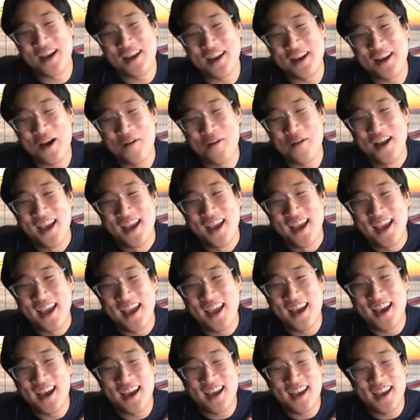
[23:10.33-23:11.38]
you know,
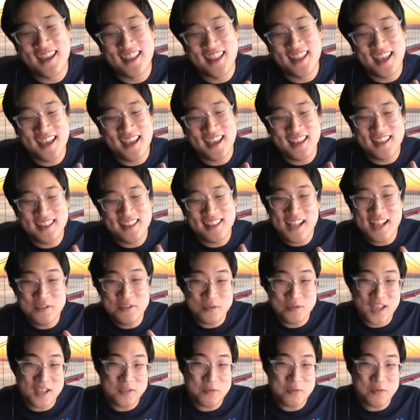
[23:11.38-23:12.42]

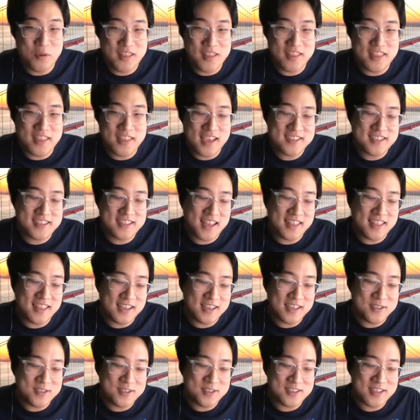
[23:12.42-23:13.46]
that's one of the things that I
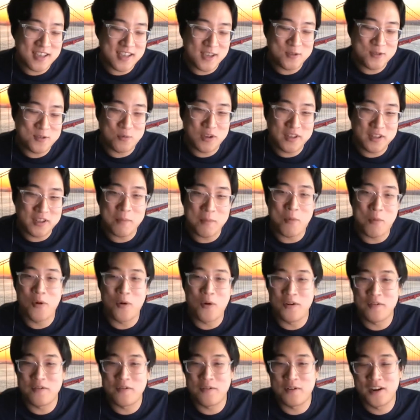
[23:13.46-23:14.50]
think is really
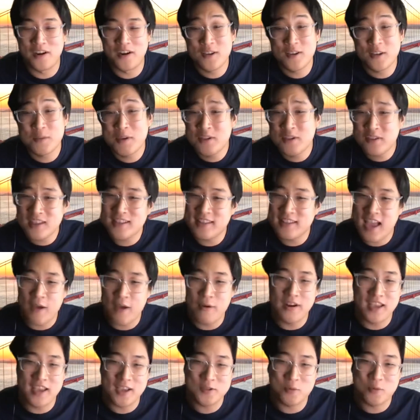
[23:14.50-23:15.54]
important for, you know, especially
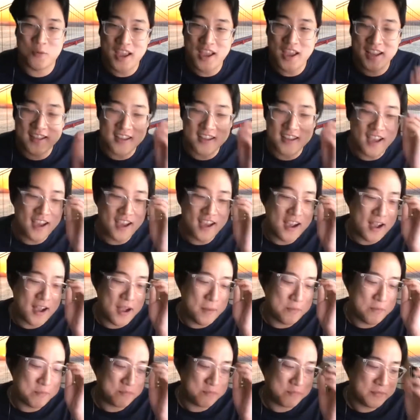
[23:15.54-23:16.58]
nowadays when,
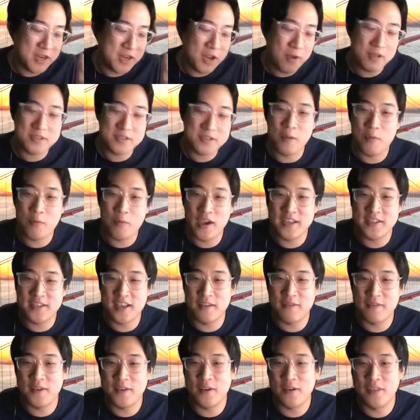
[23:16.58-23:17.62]
you know, in some ways
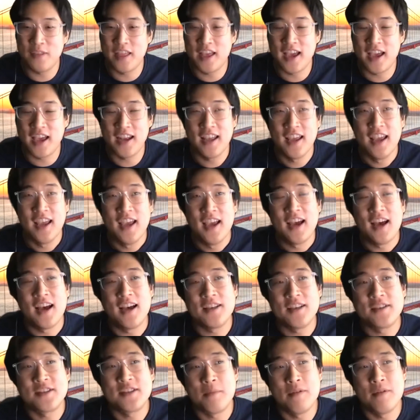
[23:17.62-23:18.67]
I feel that
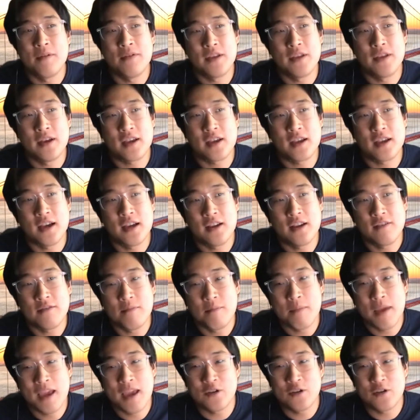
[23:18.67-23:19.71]
some of the kind of
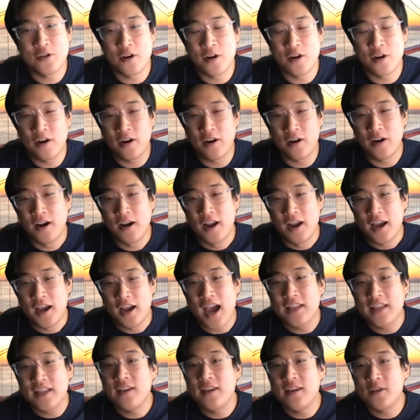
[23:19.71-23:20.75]
major
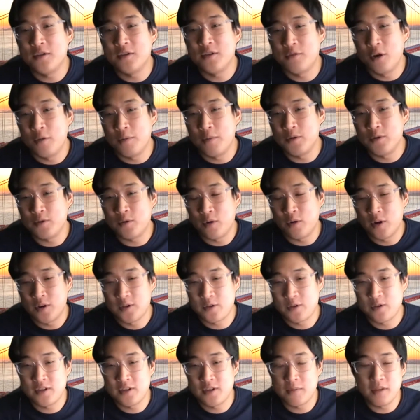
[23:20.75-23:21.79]
ideas of open
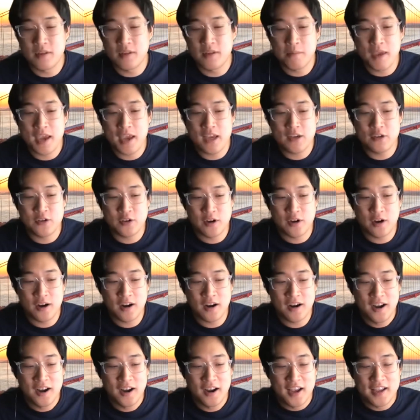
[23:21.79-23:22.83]
source or some of the
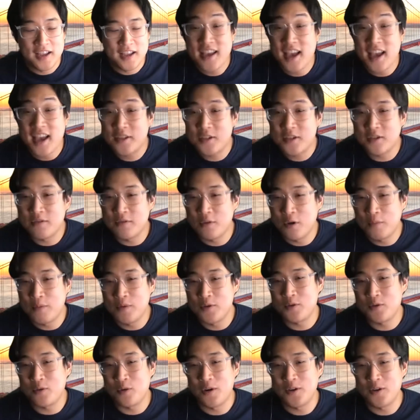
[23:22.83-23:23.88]
major tenets of
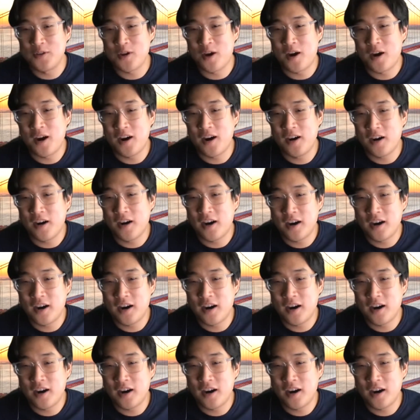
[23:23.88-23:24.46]
open source are